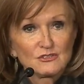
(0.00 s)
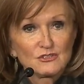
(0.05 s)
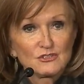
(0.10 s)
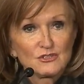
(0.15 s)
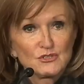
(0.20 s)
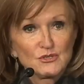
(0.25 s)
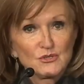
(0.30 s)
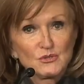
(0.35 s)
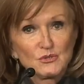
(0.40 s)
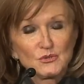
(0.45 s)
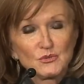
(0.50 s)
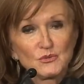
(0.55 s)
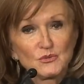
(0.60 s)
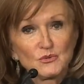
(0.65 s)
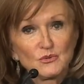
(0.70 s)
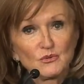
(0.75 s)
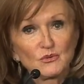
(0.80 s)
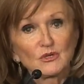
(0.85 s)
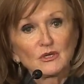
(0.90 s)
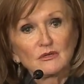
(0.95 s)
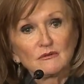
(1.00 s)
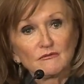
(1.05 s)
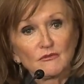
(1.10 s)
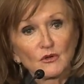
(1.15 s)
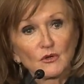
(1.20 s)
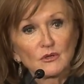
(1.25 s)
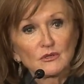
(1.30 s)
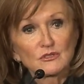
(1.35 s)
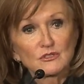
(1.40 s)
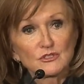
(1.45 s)
to
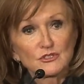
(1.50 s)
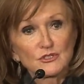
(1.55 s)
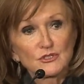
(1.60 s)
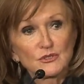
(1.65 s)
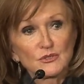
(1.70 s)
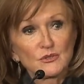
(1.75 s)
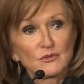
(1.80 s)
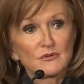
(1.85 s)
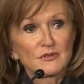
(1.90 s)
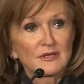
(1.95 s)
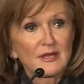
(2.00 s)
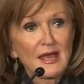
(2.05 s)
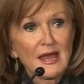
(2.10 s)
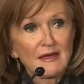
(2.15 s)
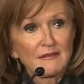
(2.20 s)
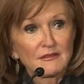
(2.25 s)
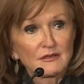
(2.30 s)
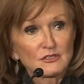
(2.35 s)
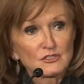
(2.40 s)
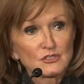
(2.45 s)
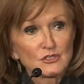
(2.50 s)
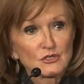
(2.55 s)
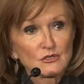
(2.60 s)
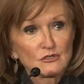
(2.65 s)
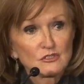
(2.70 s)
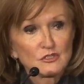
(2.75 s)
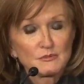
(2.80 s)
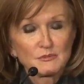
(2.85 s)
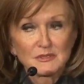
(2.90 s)
convert to the Catholic Church